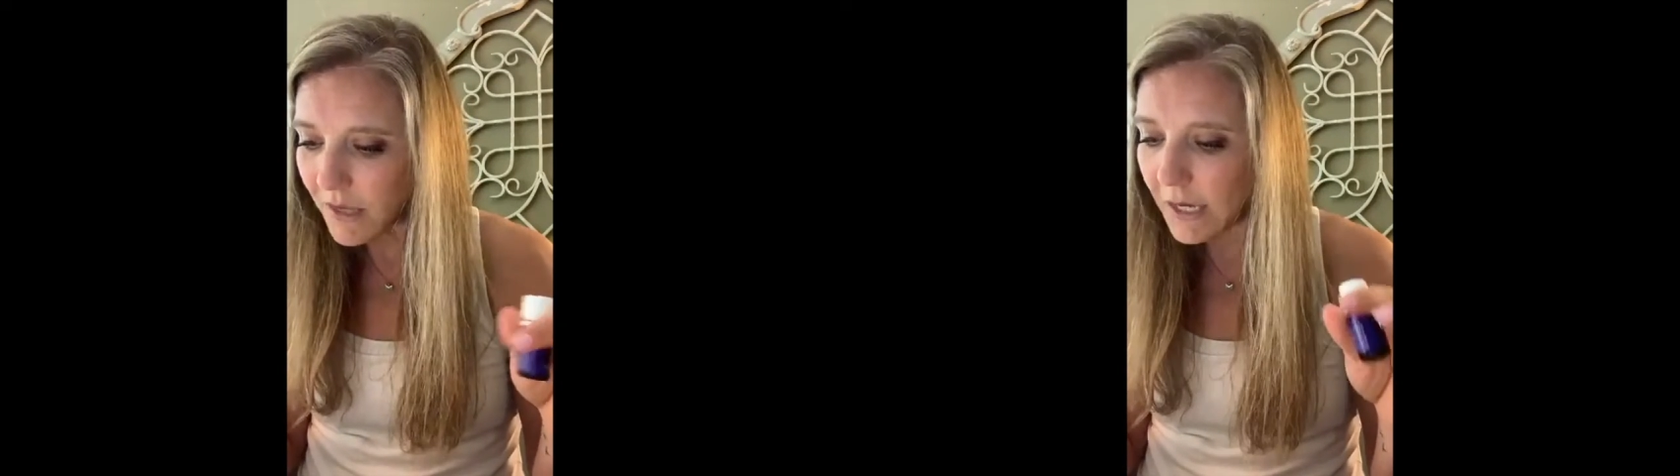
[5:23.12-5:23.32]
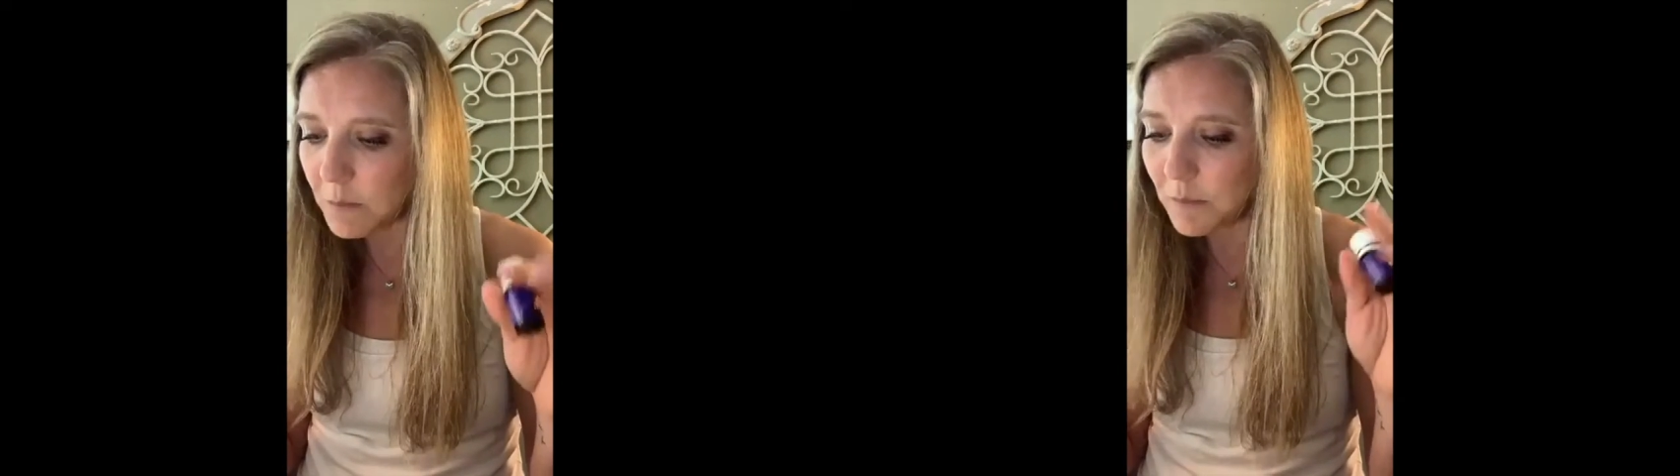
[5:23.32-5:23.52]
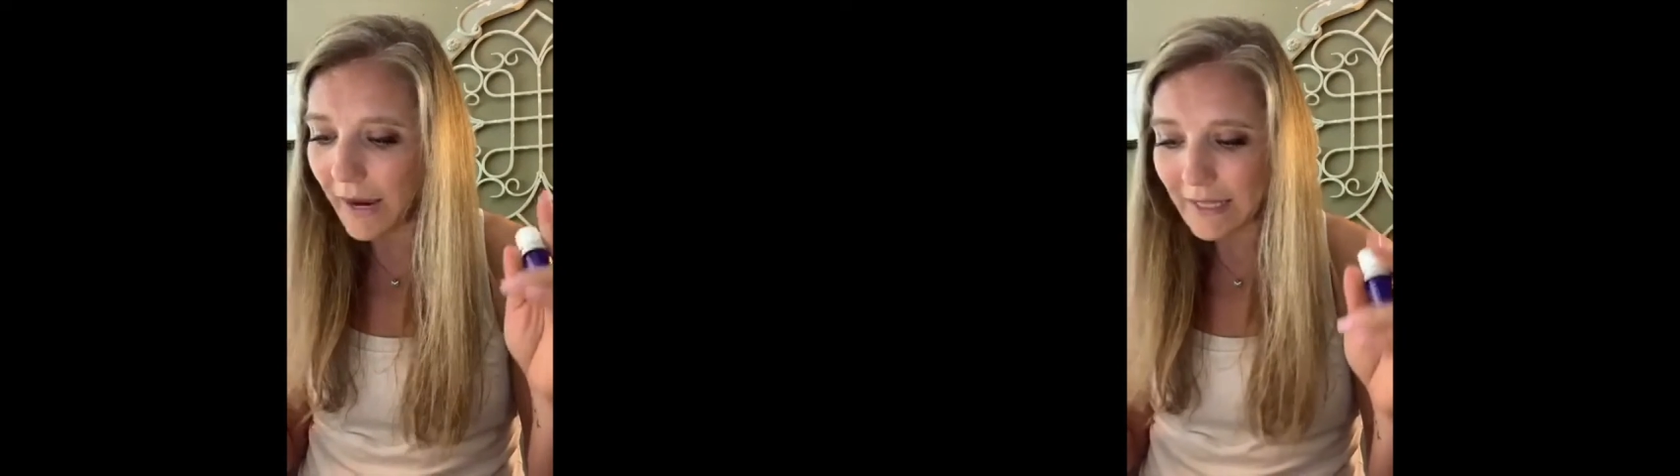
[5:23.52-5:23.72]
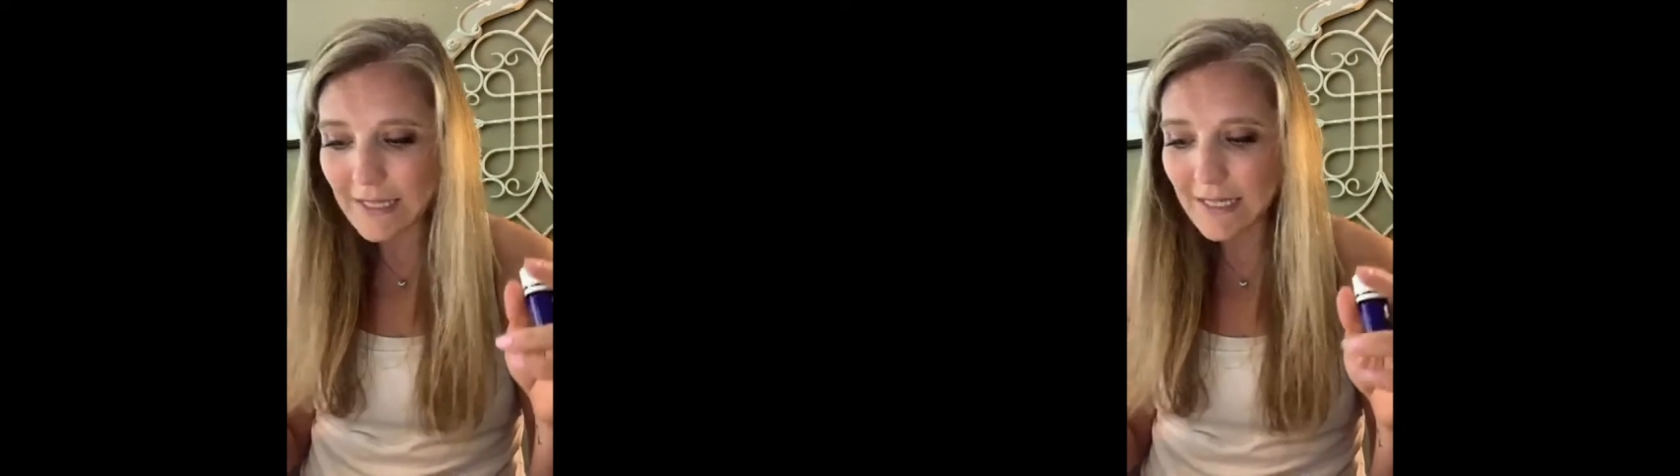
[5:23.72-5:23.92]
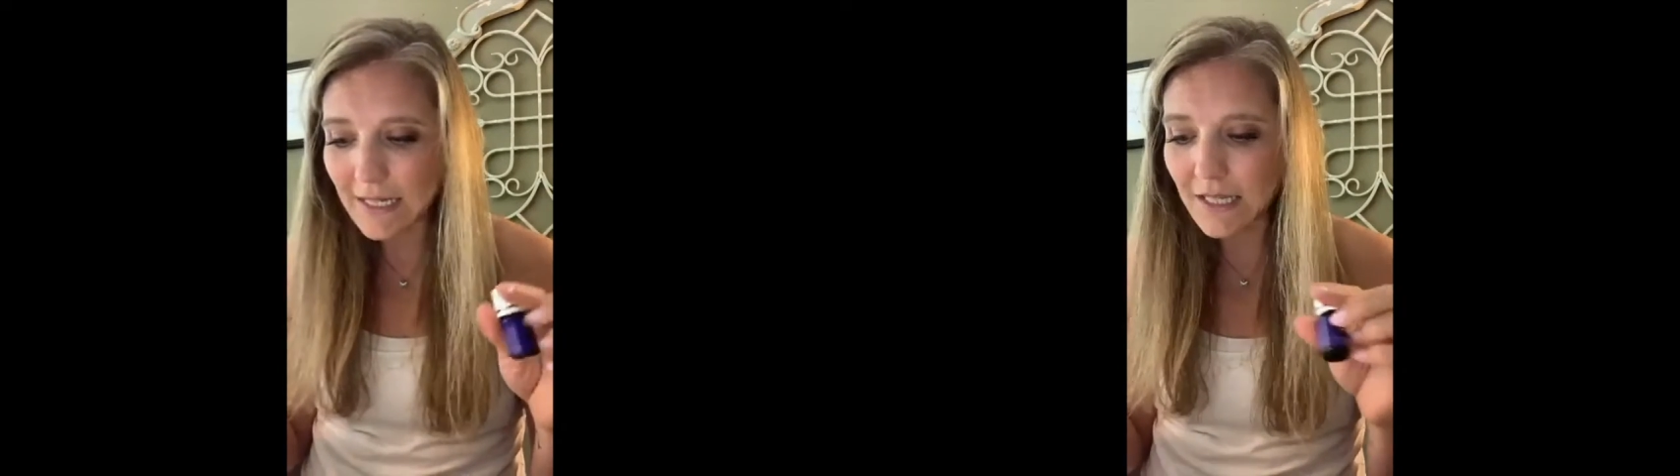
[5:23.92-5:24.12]
It
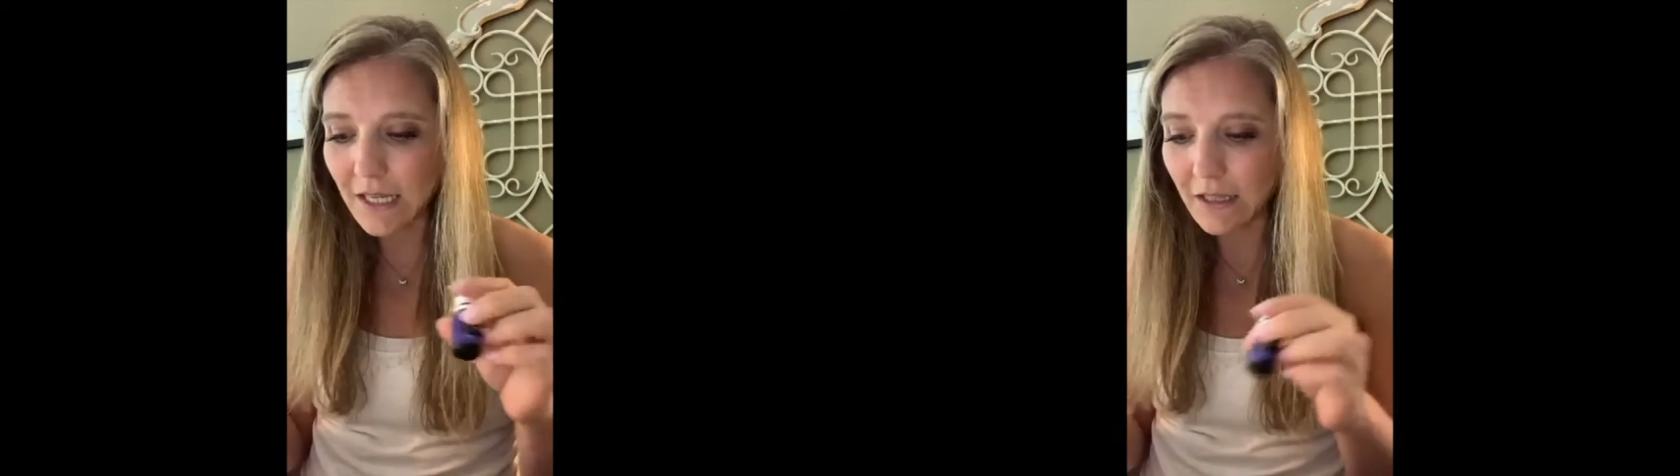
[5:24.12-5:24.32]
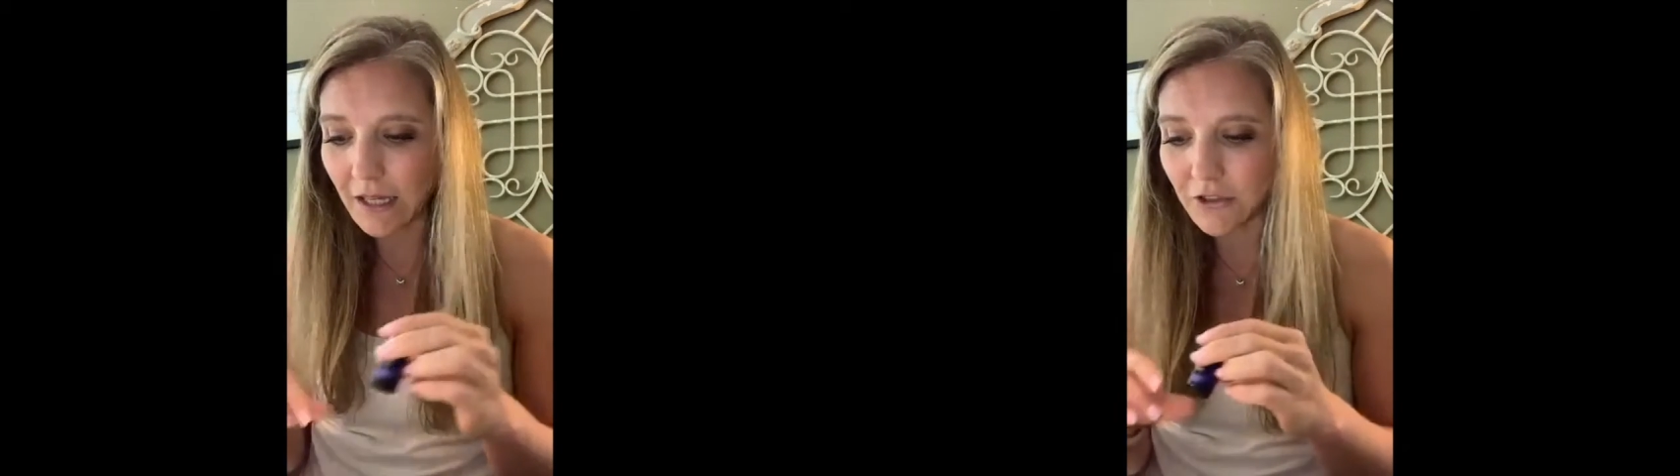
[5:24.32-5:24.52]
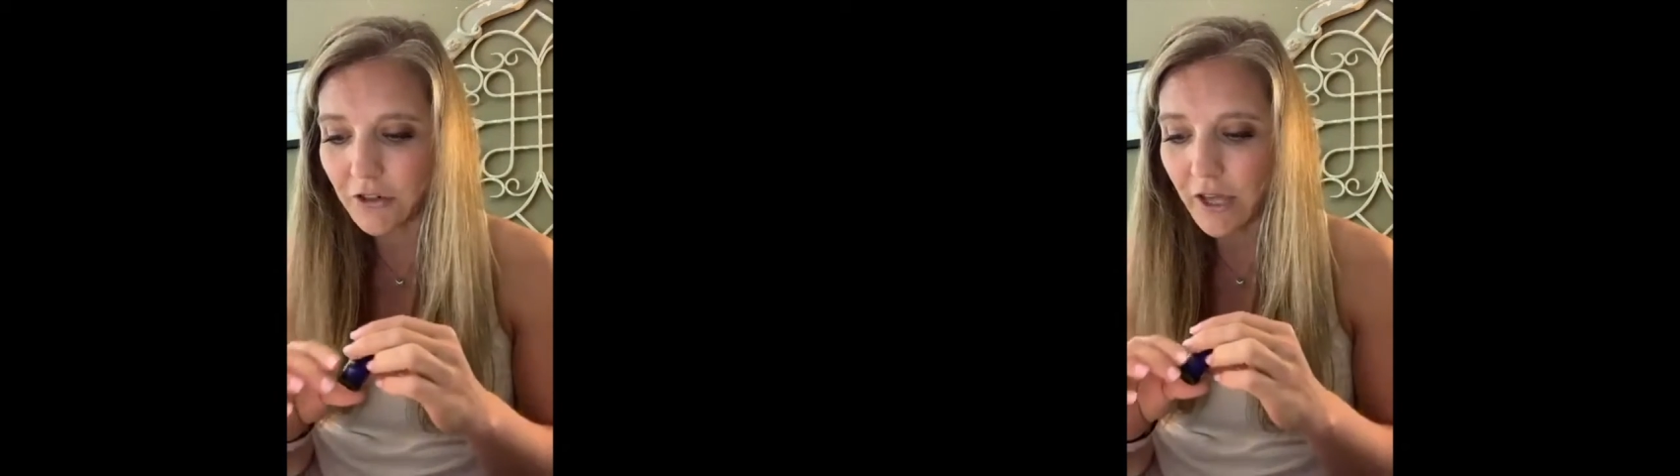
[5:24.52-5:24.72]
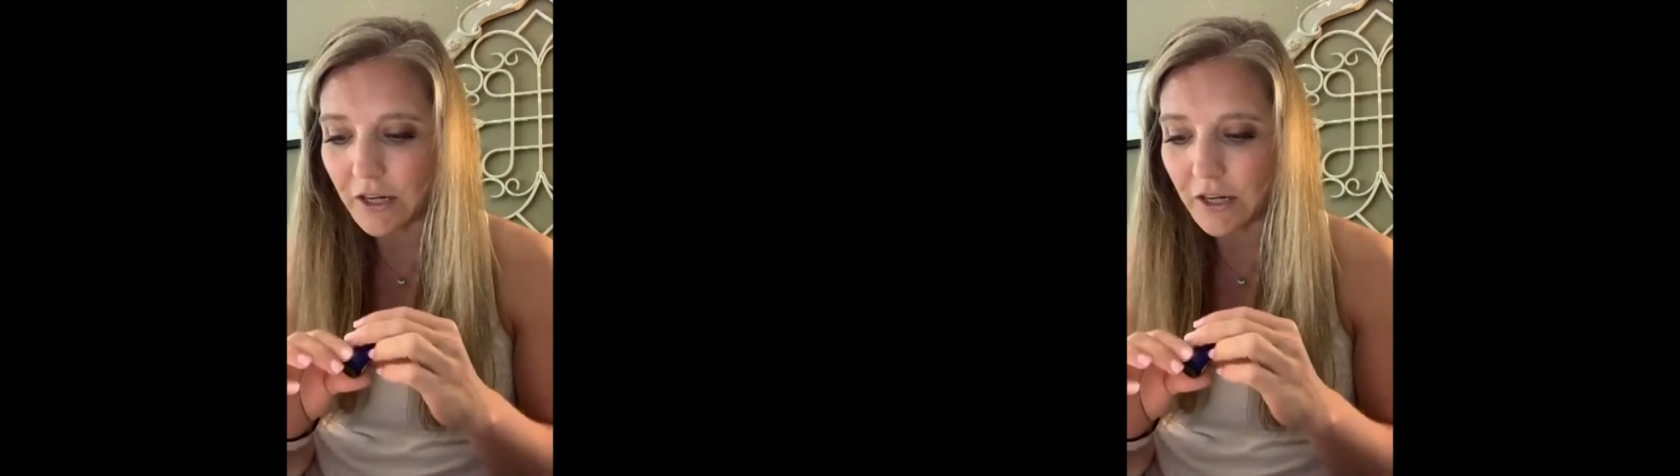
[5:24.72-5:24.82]
balances the electrical